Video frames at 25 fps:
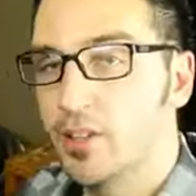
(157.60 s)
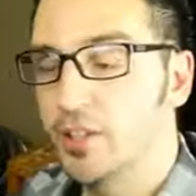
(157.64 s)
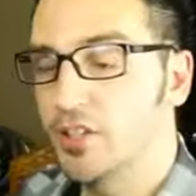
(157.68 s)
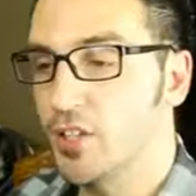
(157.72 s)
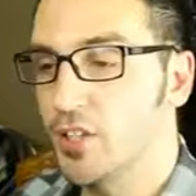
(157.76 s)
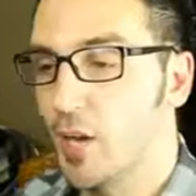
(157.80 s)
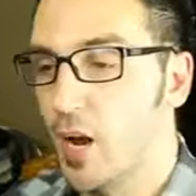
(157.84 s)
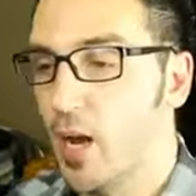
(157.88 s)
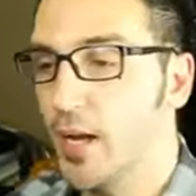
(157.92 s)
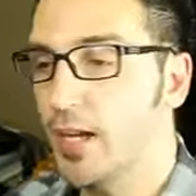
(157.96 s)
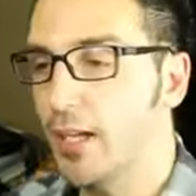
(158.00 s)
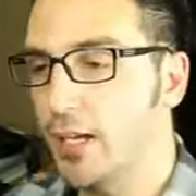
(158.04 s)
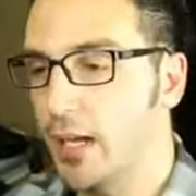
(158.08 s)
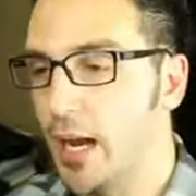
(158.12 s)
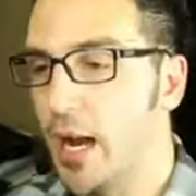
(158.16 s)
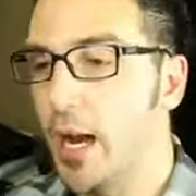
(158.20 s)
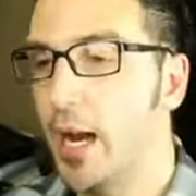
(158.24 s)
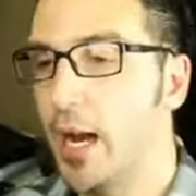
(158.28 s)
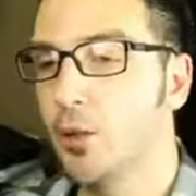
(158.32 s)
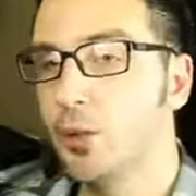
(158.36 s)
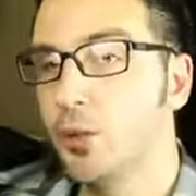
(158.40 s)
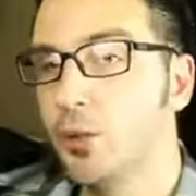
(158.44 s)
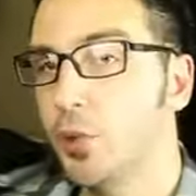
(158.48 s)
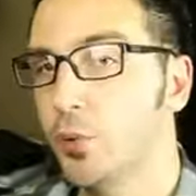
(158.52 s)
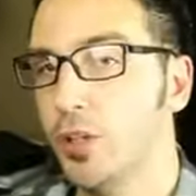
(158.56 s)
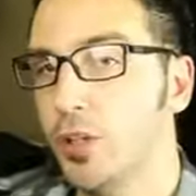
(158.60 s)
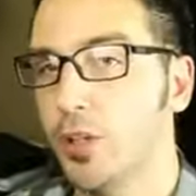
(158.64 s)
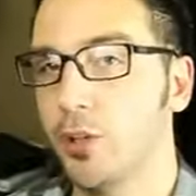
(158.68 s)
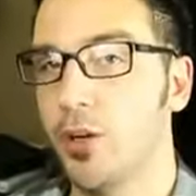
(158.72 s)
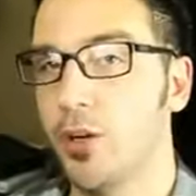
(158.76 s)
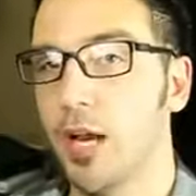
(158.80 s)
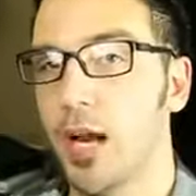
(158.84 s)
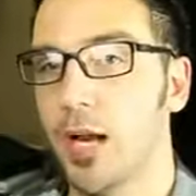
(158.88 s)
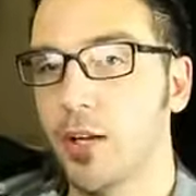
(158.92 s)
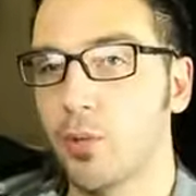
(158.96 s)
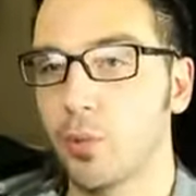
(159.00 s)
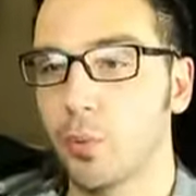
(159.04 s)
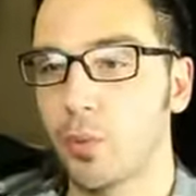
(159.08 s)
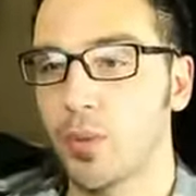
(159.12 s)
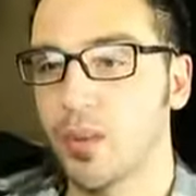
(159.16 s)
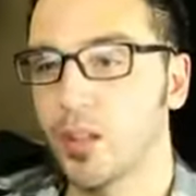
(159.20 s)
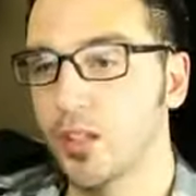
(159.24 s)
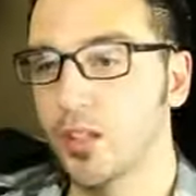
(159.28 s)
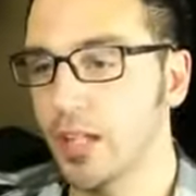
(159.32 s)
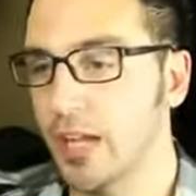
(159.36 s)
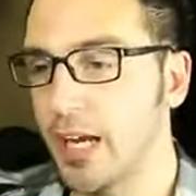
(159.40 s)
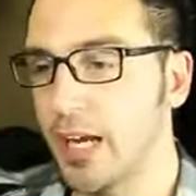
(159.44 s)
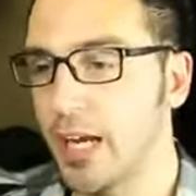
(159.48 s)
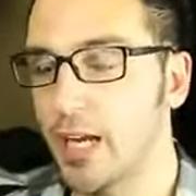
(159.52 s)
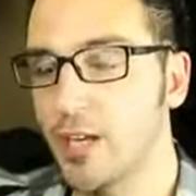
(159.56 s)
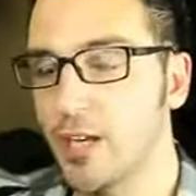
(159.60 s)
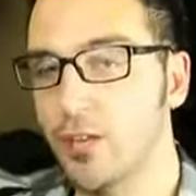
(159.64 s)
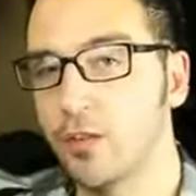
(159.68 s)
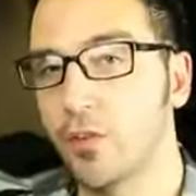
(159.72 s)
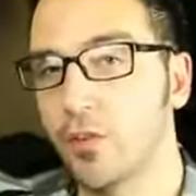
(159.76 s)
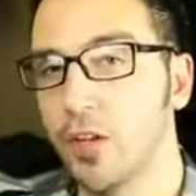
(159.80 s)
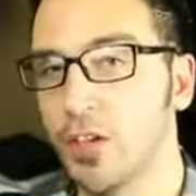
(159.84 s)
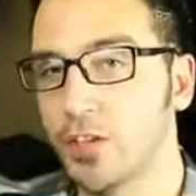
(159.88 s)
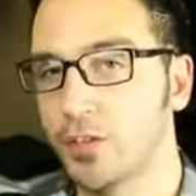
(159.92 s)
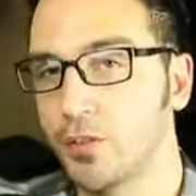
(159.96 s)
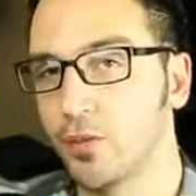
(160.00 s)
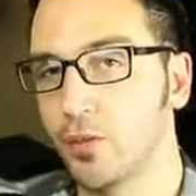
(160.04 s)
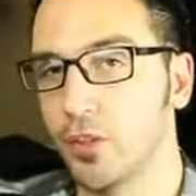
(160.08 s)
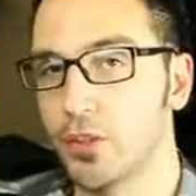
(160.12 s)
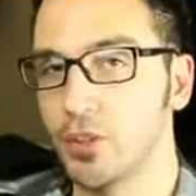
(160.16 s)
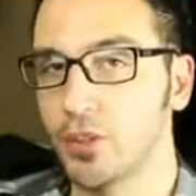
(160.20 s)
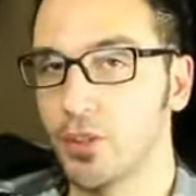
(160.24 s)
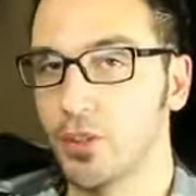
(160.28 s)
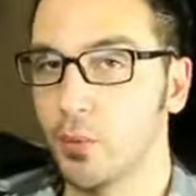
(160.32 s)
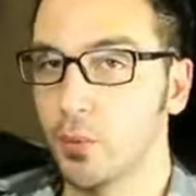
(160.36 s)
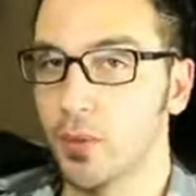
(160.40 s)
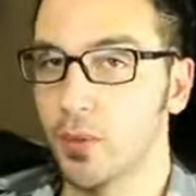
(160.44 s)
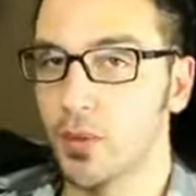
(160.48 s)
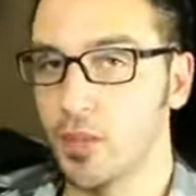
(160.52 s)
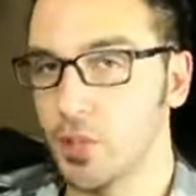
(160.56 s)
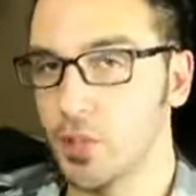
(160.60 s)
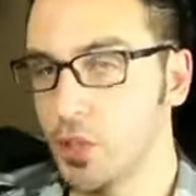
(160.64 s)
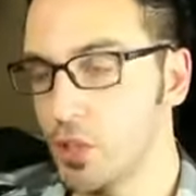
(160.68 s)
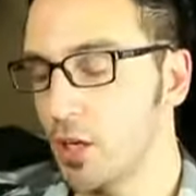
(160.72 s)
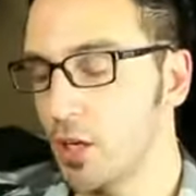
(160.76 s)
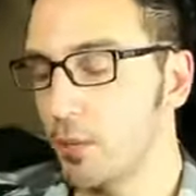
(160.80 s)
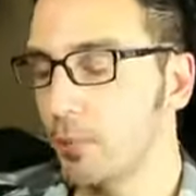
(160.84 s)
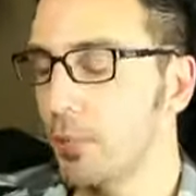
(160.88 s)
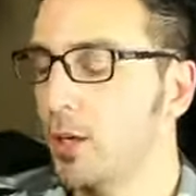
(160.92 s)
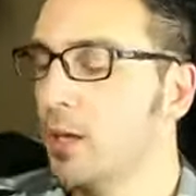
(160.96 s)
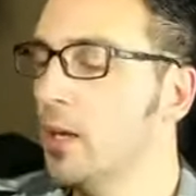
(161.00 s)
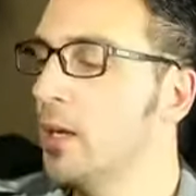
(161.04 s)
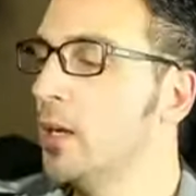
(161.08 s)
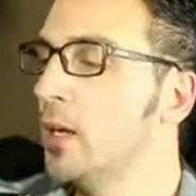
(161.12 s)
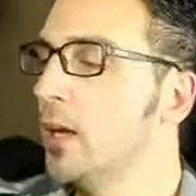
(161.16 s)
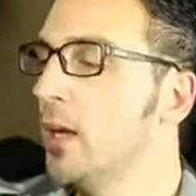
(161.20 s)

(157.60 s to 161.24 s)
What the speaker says: designing how you interact with the land, vice versa with the ship.